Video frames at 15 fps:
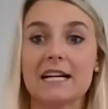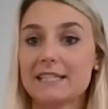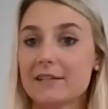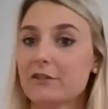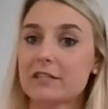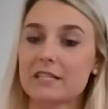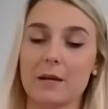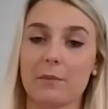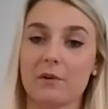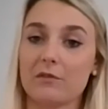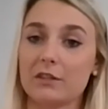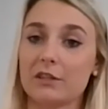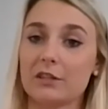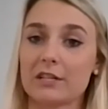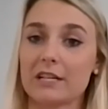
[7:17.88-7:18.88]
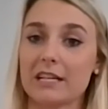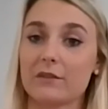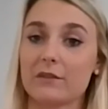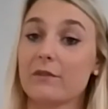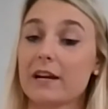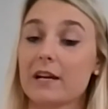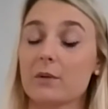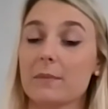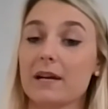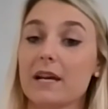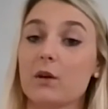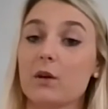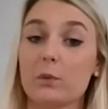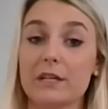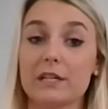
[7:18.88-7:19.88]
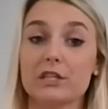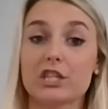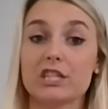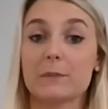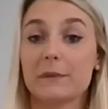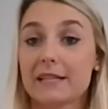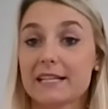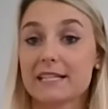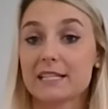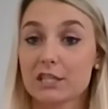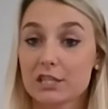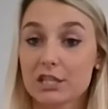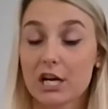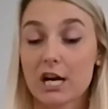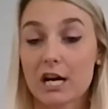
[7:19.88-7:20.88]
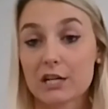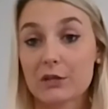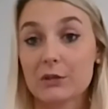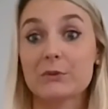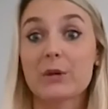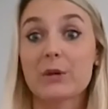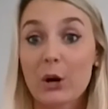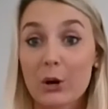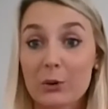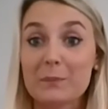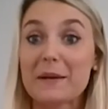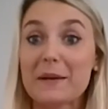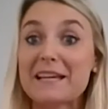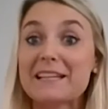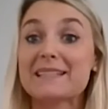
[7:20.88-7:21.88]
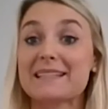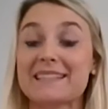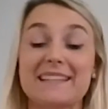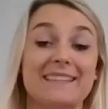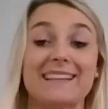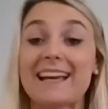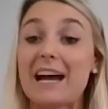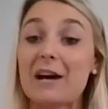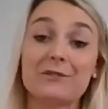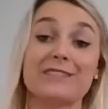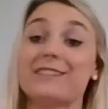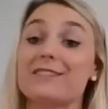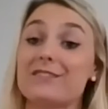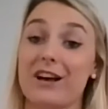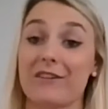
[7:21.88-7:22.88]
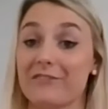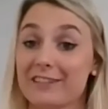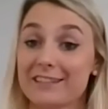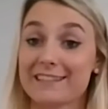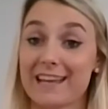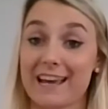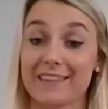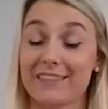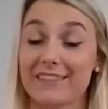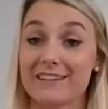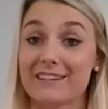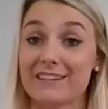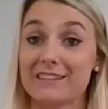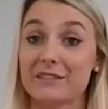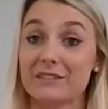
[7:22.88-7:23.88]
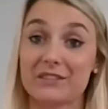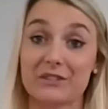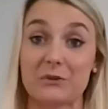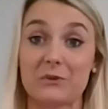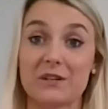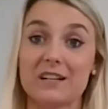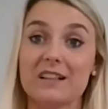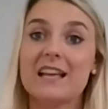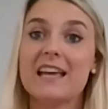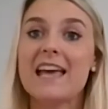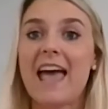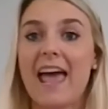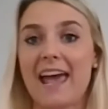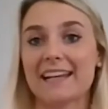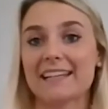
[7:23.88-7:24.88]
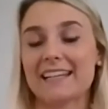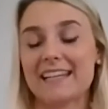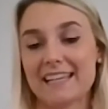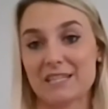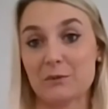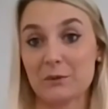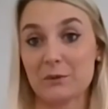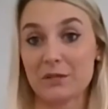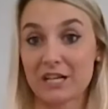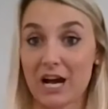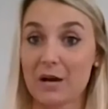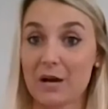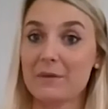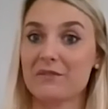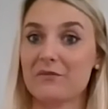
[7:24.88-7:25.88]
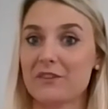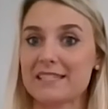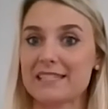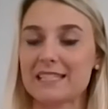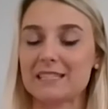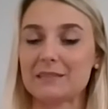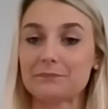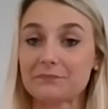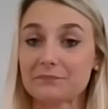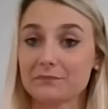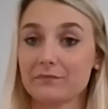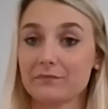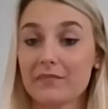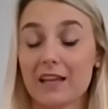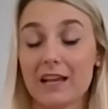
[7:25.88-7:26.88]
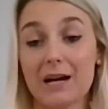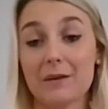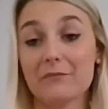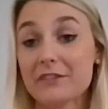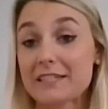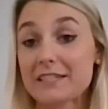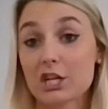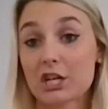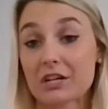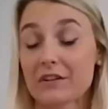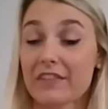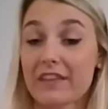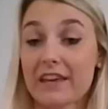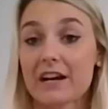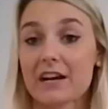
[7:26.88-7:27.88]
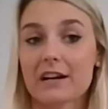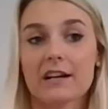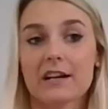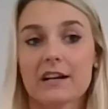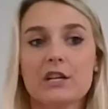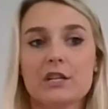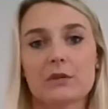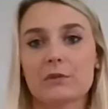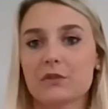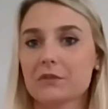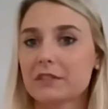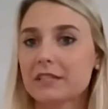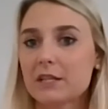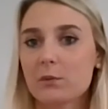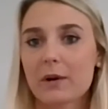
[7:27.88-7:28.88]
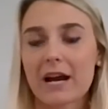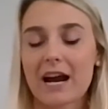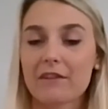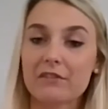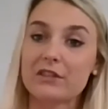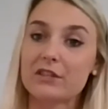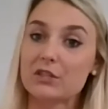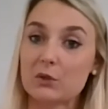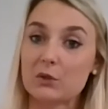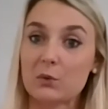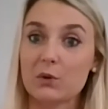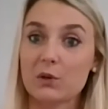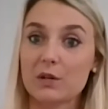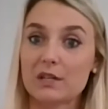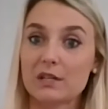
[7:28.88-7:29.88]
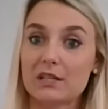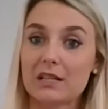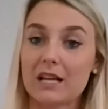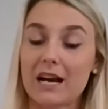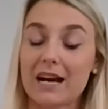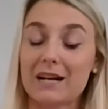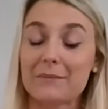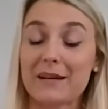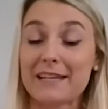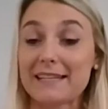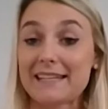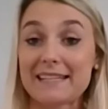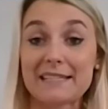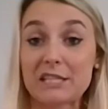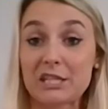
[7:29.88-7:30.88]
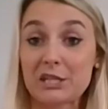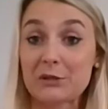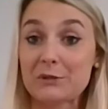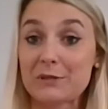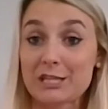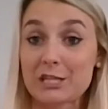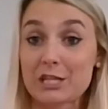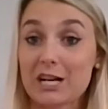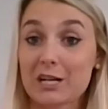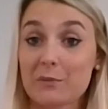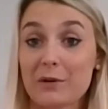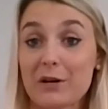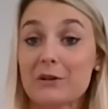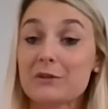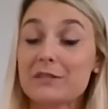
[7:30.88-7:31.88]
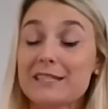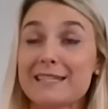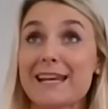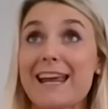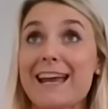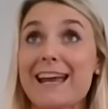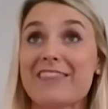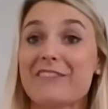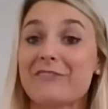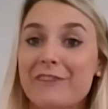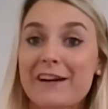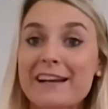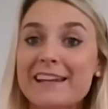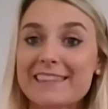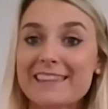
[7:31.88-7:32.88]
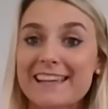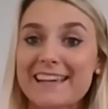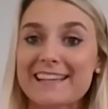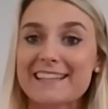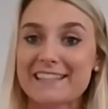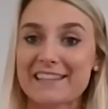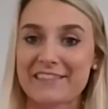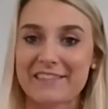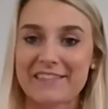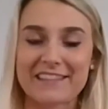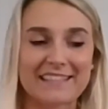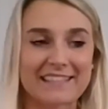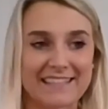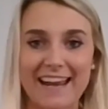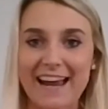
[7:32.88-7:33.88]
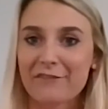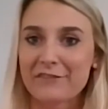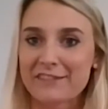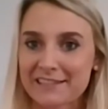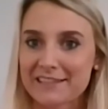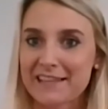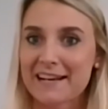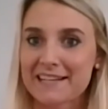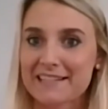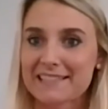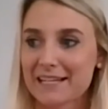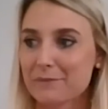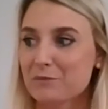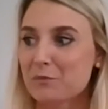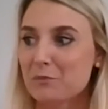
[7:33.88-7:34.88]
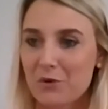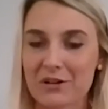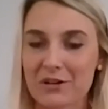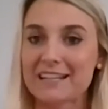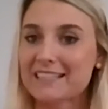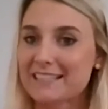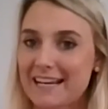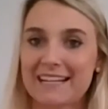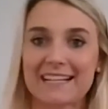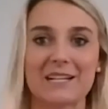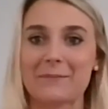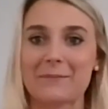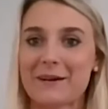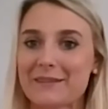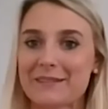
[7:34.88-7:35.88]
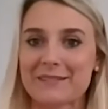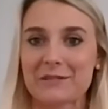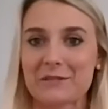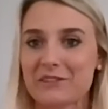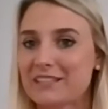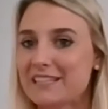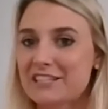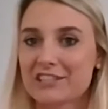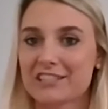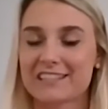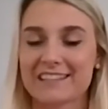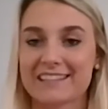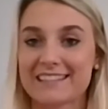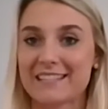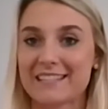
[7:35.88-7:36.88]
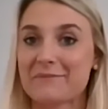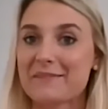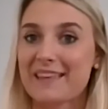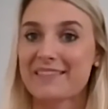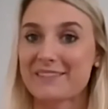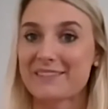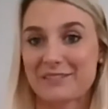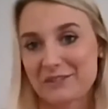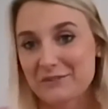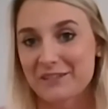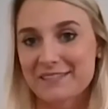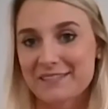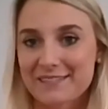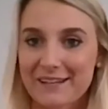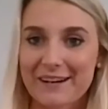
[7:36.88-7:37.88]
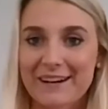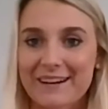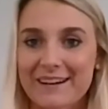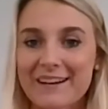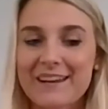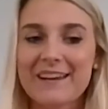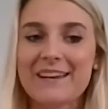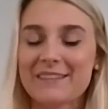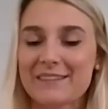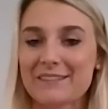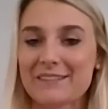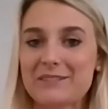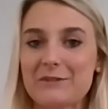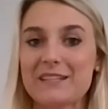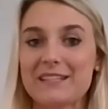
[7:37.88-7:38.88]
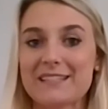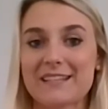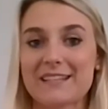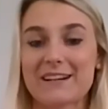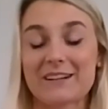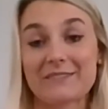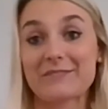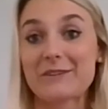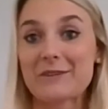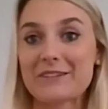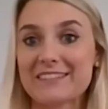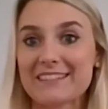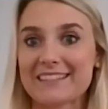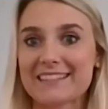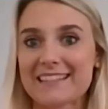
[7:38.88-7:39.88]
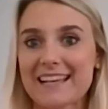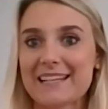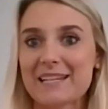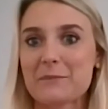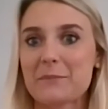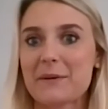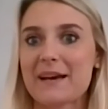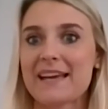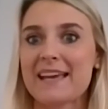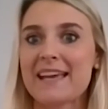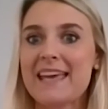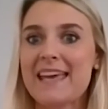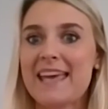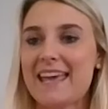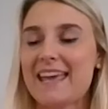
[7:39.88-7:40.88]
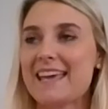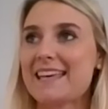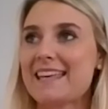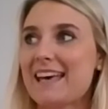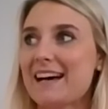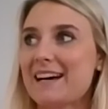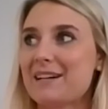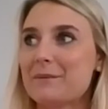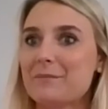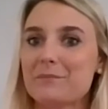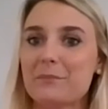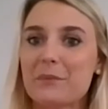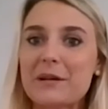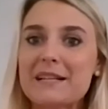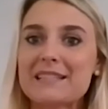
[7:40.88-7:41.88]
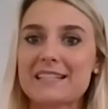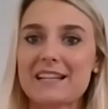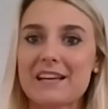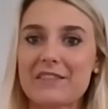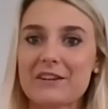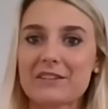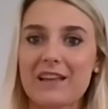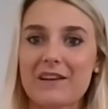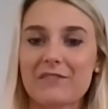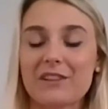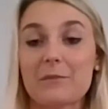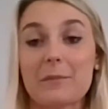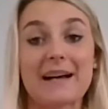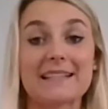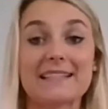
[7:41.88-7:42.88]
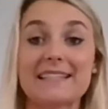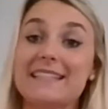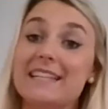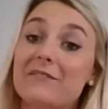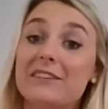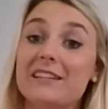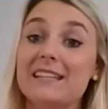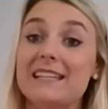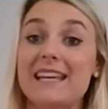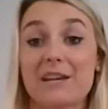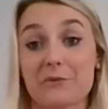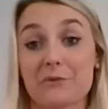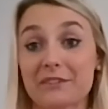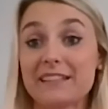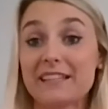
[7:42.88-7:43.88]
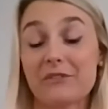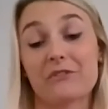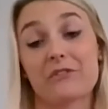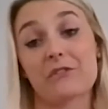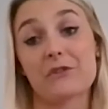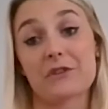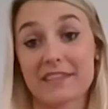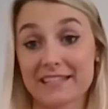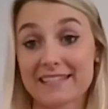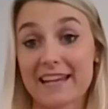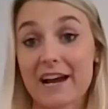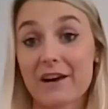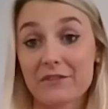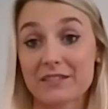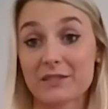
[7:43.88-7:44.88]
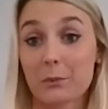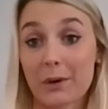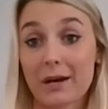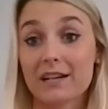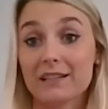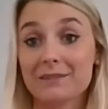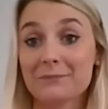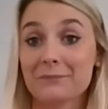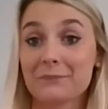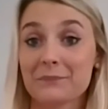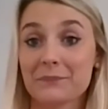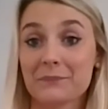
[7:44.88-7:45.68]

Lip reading: a different type of a learning environment. We just placed a dog whose home base is in the counselor's office at the school, and kids will come and visit her there. So it's really wherever the school needs to use the dog most. And the funny thing is, the staff is a lot of times more excited about this new addition to the team than the students are. The students are, of course, excited, but it brings another level of positivity and relief for the staff as well.